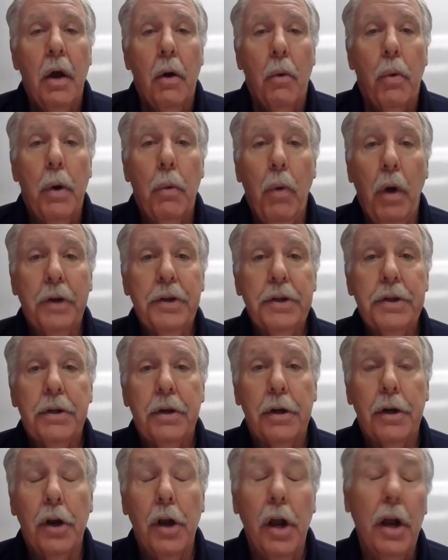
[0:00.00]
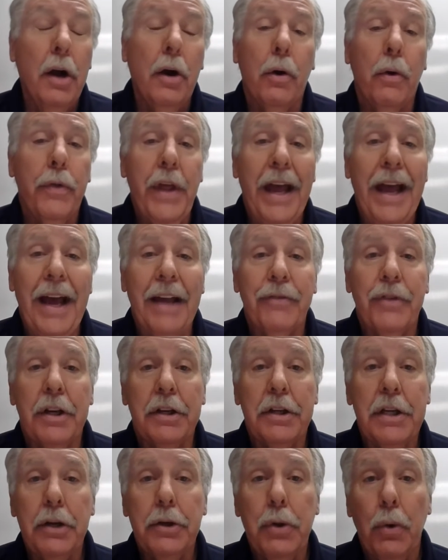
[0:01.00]
we want you to know that the
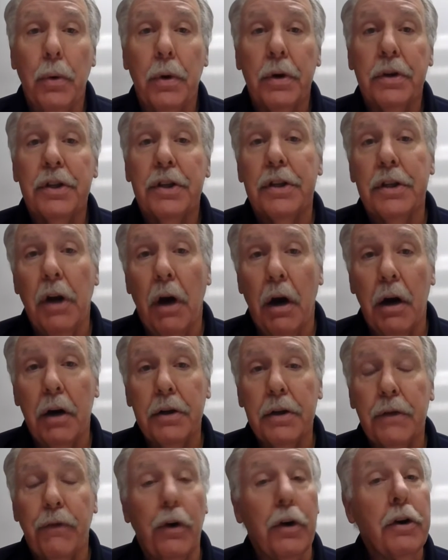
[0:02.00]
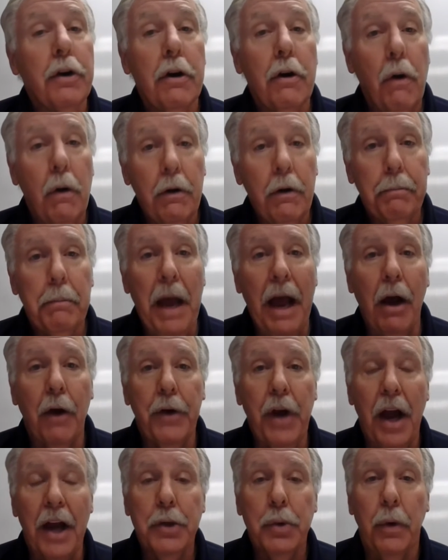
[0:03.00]
detour starts for
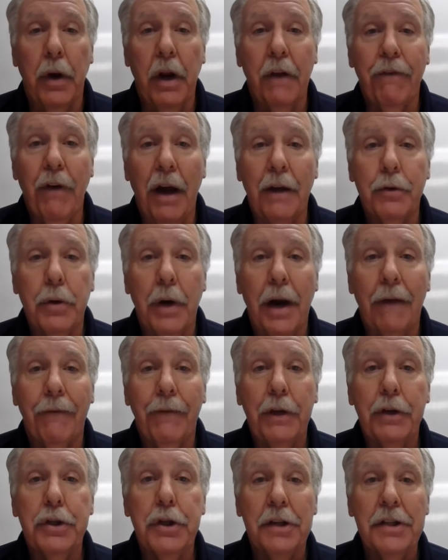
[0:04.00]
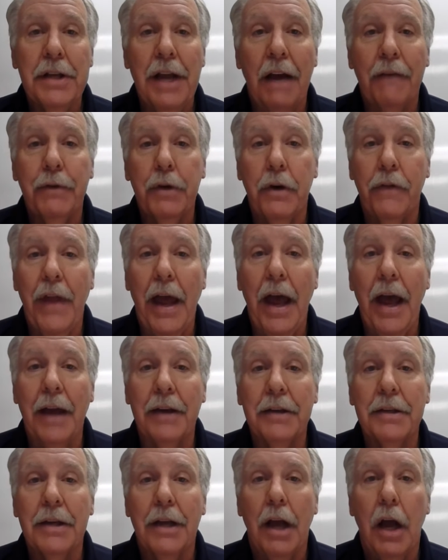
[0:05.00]
northbound I 25 traffic just after
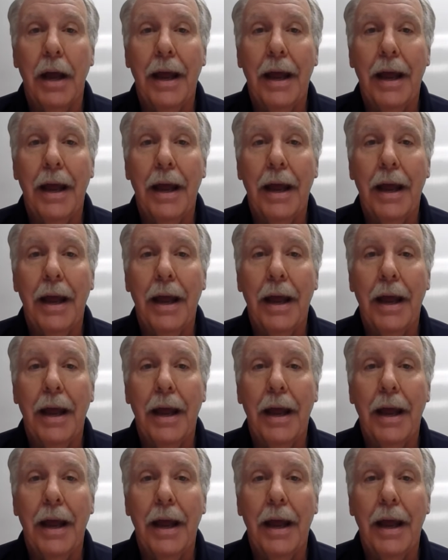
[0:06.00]
that